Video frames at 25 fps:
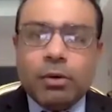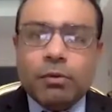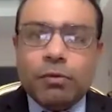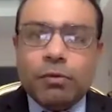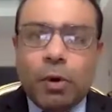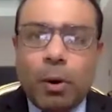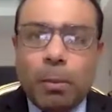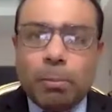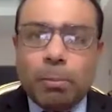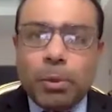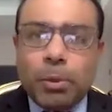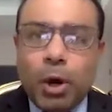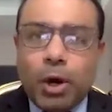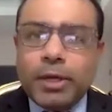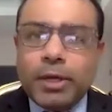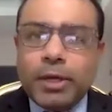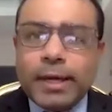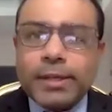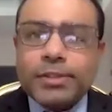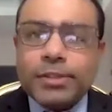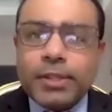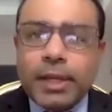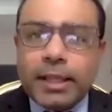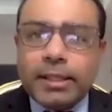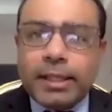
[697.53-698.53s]
for
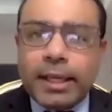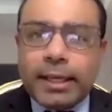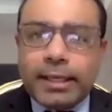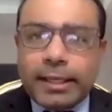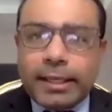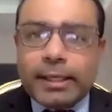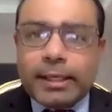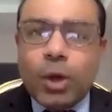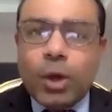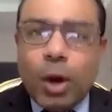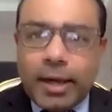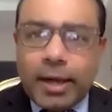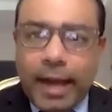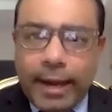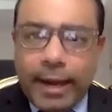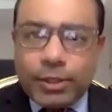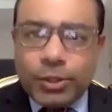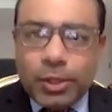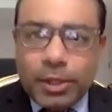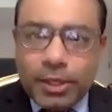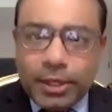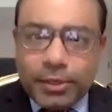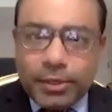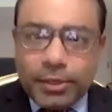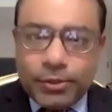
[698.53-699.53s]
products that they did not
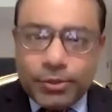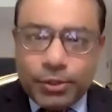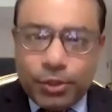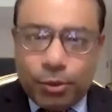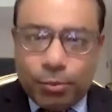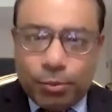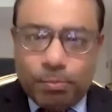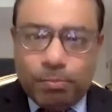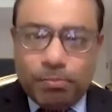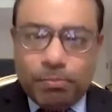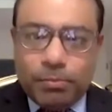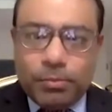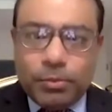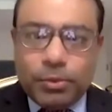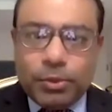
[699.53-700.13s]
actually consume.